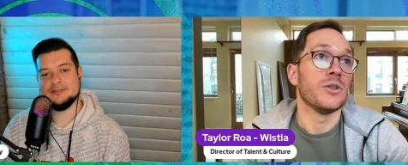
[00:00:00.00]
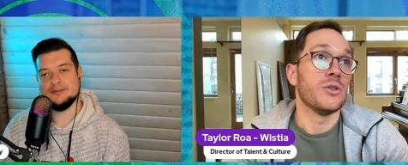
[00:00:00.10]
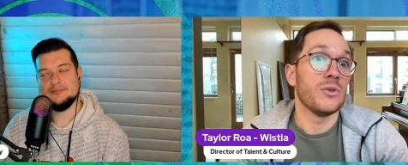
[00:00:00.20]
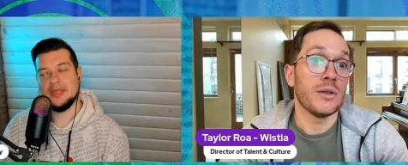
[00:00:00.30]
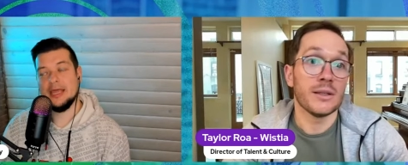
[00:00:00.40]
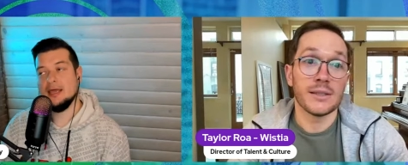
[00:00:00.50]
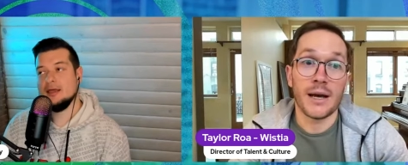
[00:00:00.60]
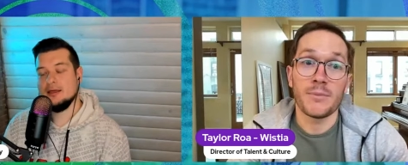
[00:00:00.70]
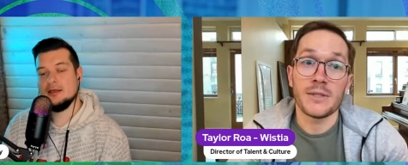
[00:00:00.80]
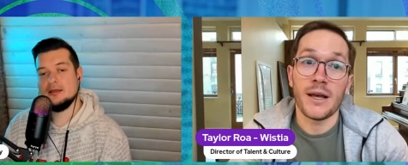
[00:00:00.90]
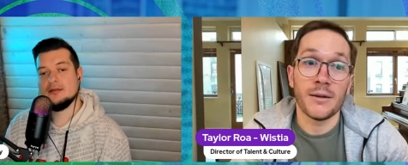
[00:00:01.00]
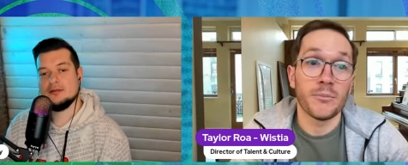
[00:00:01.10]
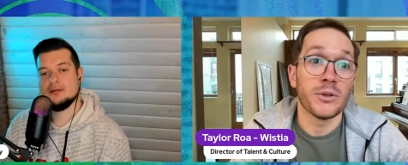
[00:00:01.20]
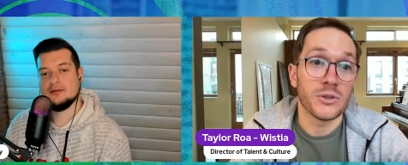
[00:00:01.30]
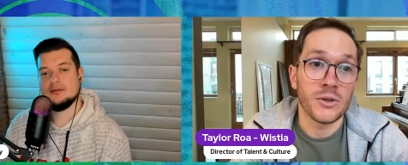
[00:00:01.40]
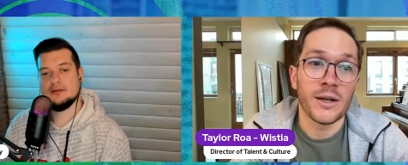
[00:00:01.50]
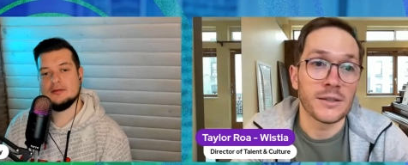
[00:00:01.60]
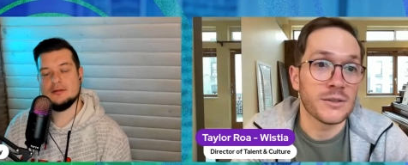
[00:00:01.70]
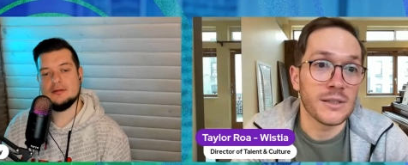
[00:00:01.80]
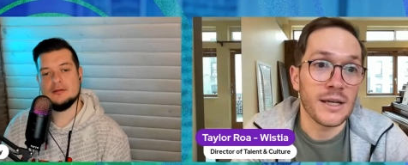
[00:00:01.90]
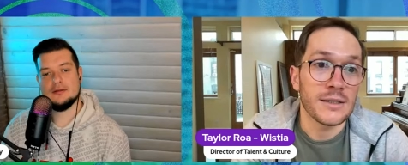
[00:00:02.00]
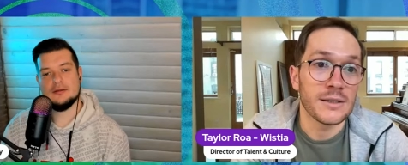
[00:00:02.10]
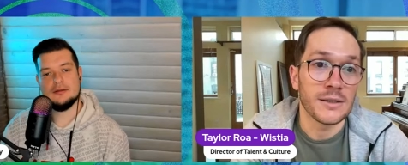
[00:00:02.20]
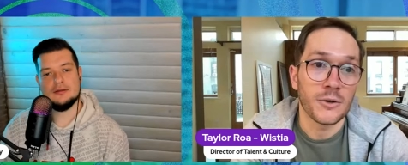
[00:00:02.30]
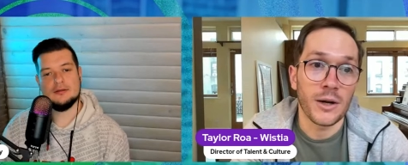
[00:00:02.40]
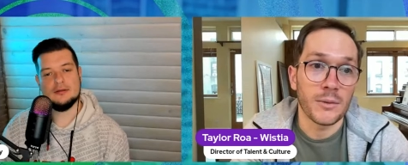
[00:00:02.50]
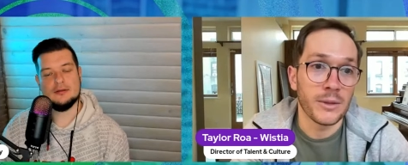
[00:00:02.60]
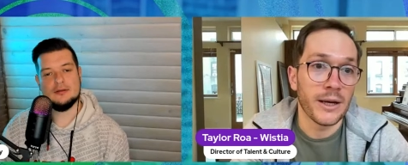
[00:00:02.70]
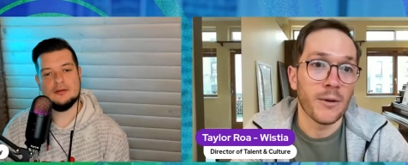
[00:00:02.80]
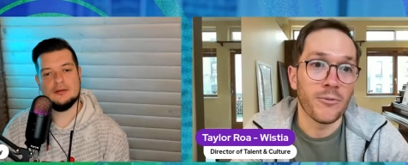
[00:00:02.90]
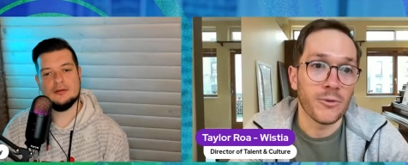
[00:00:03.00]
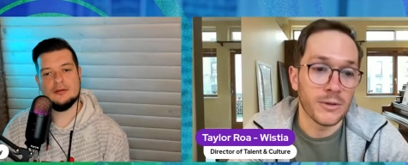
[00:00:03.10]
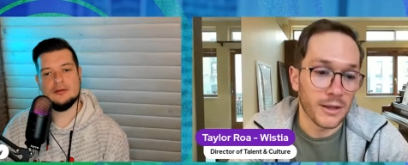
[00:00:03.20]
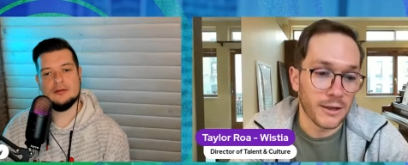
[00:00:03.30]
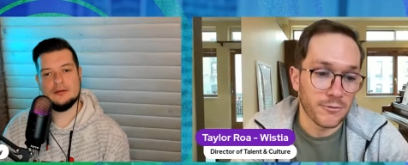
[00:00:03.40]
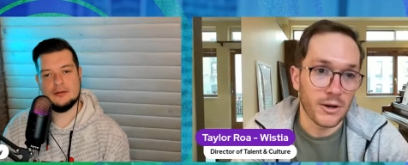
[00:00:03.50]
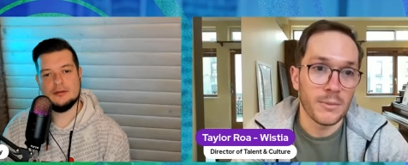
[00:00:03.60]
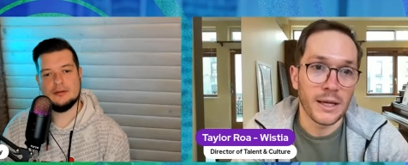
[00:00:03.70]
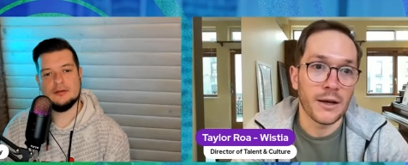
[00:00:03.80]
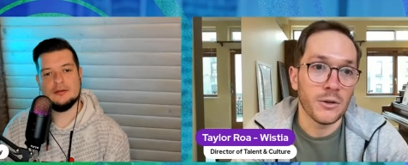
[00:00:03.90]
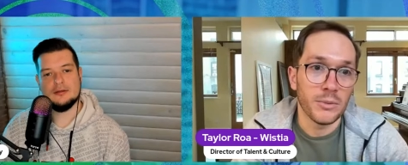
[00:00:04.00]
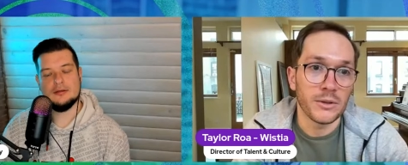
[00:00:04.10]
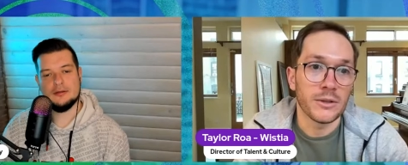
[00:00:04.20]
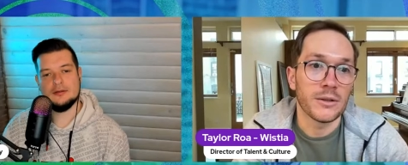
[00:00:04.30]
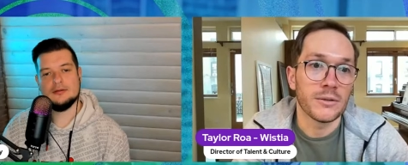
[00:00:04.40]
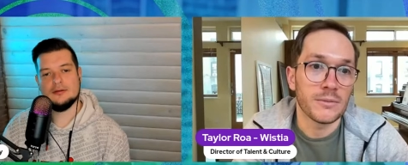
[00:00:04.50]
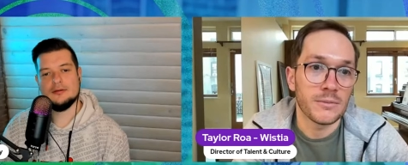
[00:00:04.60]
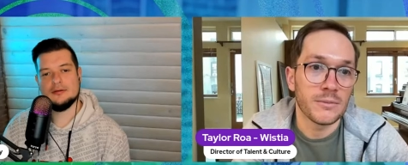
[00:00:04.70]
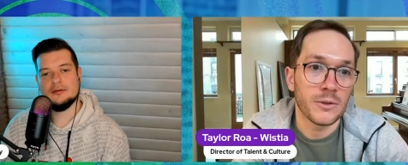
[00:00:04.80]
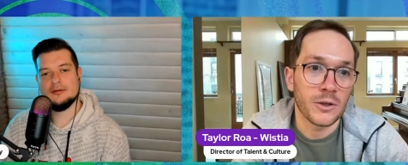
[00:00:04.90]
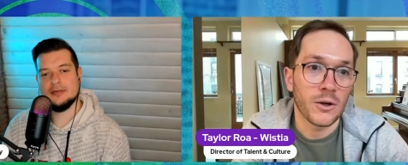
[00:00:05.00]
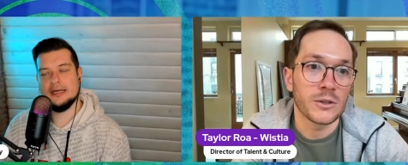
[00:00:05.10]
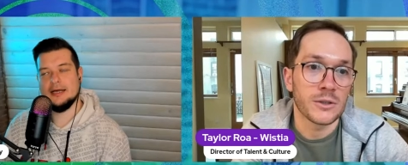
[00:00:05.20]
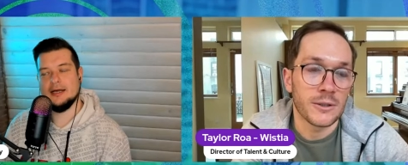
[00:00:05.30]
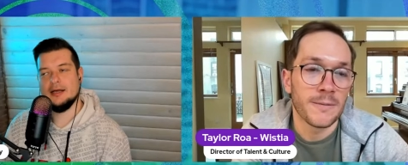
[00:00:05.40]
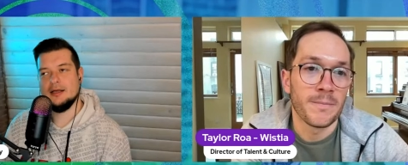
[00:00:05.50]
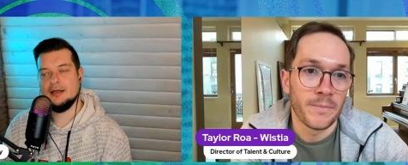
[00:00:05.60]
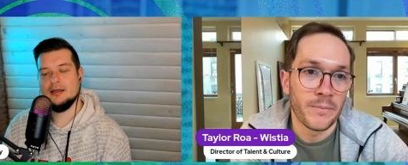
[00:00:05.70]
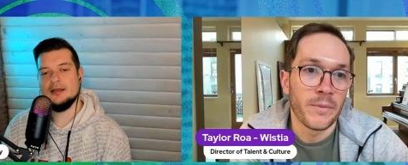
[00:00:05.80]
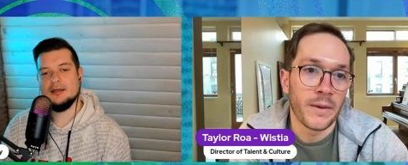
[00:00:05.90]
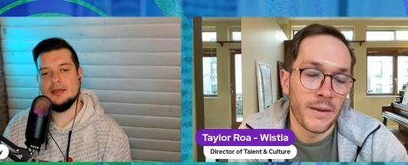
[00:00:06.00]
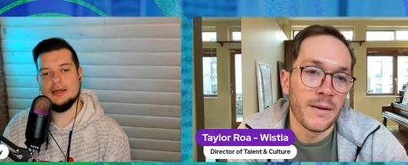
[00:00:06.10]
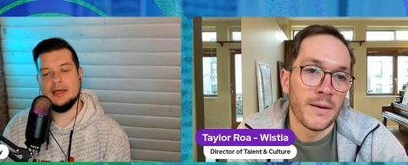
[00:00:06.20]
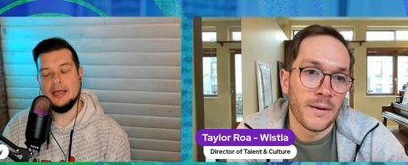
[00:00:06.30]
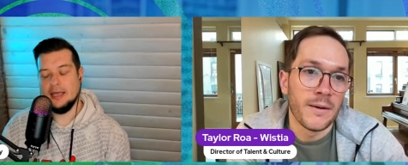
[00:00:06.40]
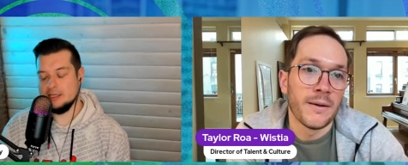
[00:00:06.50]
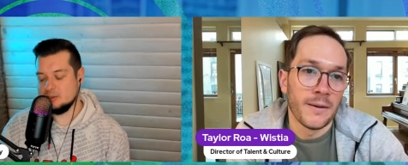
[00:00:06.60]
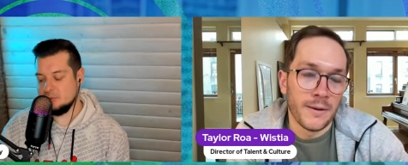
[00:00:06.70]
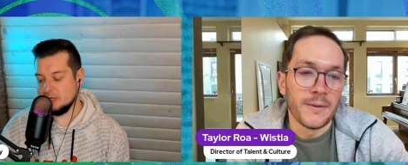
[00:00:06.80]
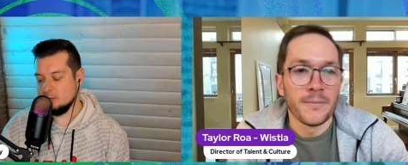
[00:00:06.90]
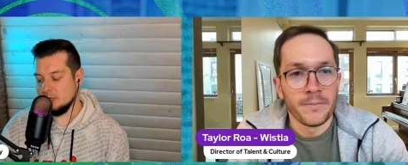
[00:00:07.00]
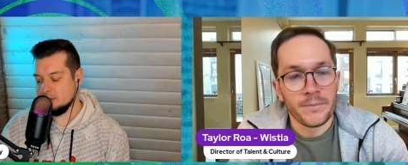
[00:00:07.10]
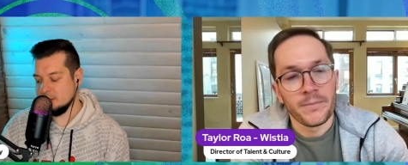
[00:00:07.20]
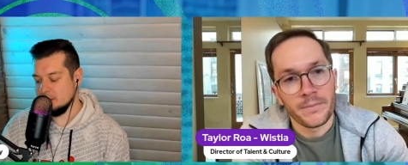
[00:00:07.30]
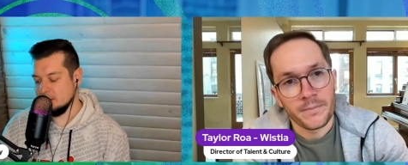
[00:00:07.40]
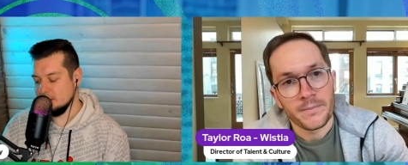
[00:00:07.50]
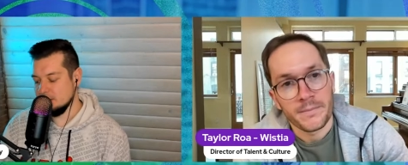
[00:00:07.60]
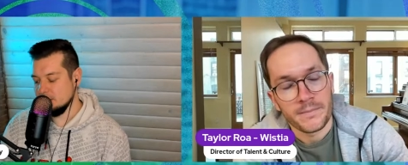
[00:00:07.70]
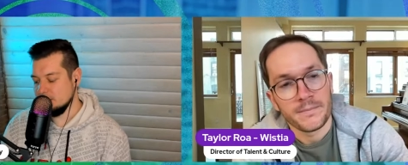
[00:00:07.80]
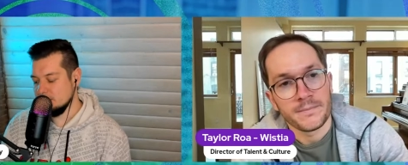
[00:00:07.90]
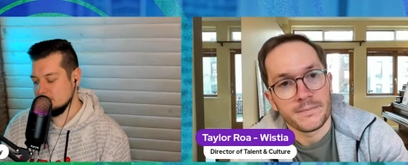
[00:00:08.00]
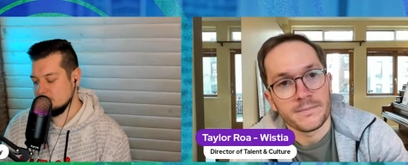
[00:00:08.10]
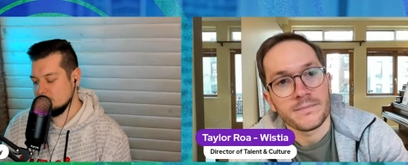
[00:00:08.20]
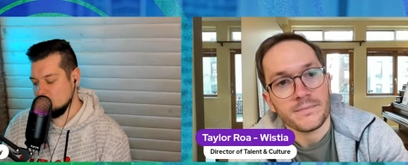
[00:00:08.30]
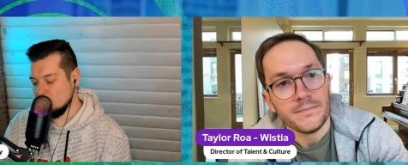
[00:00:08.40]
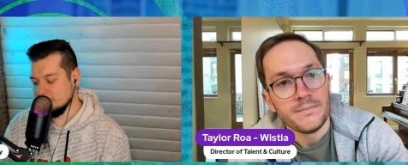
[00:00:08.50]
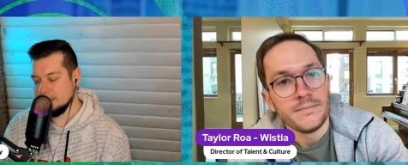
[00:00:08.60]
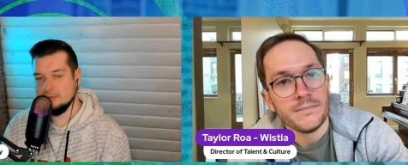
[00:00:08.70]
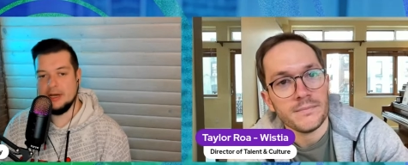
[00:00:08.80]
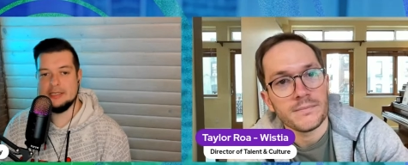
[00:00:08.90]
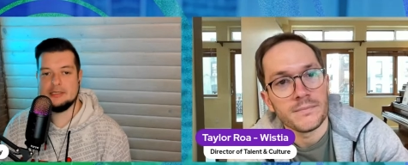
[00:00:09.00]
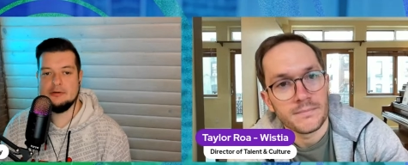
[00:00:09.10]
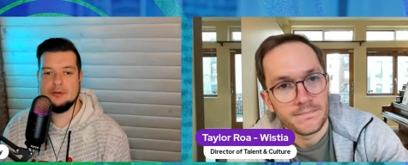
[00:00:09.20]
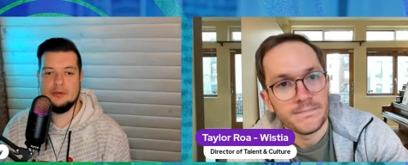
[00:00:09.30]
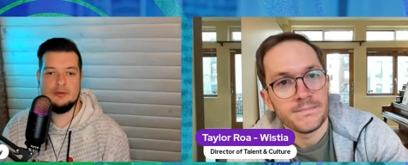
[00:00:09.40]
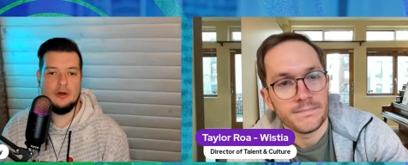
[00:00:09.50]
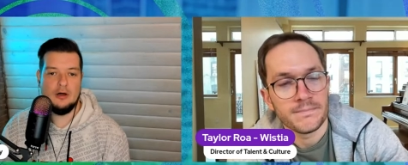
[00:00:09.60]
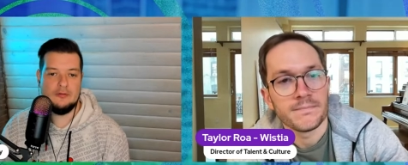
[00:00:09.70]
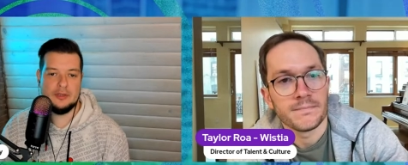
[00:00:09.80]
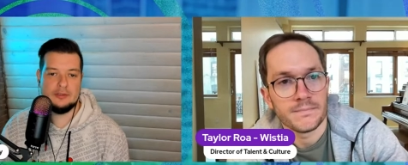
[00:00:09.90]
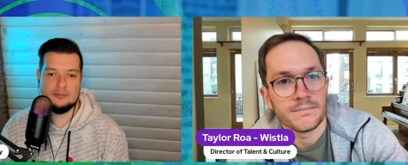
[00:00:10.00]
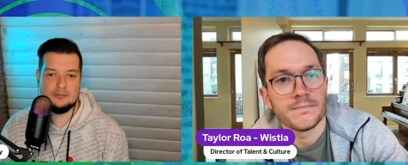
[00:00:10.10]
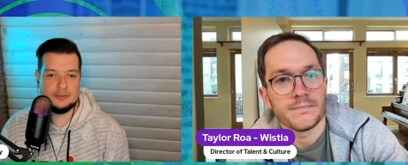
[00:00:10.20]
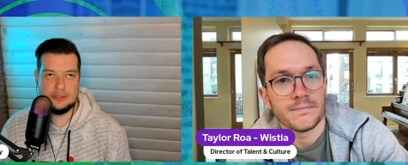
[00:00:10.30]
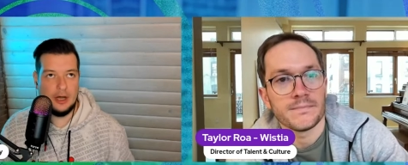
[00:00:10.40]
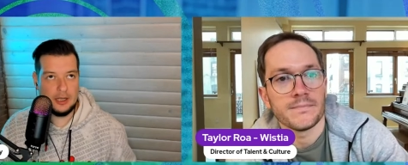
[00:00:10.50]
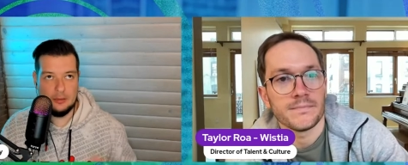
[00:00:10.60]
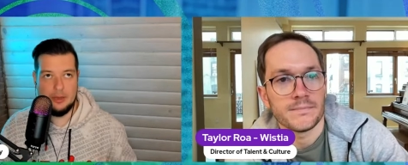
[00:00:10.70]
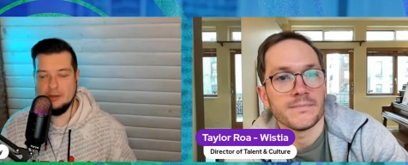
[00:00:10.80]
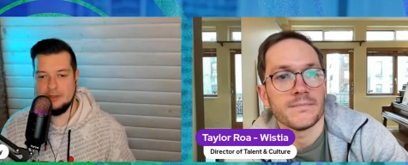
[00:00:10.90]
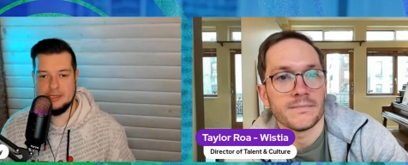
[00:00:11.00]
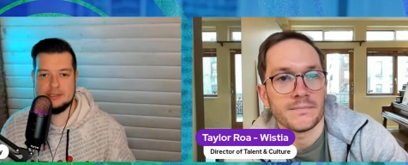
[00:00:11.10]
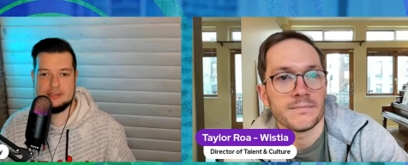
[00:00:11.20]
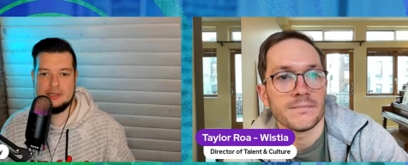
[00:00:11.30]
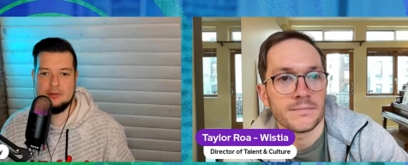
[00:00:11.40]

Speaker 1: so true. doing a top talent persona exercise is incredibly helpful in like framing how you build your your culture. yeah
Speaker 2: yeah and speaking about uh quality right so you, often talk about this uh,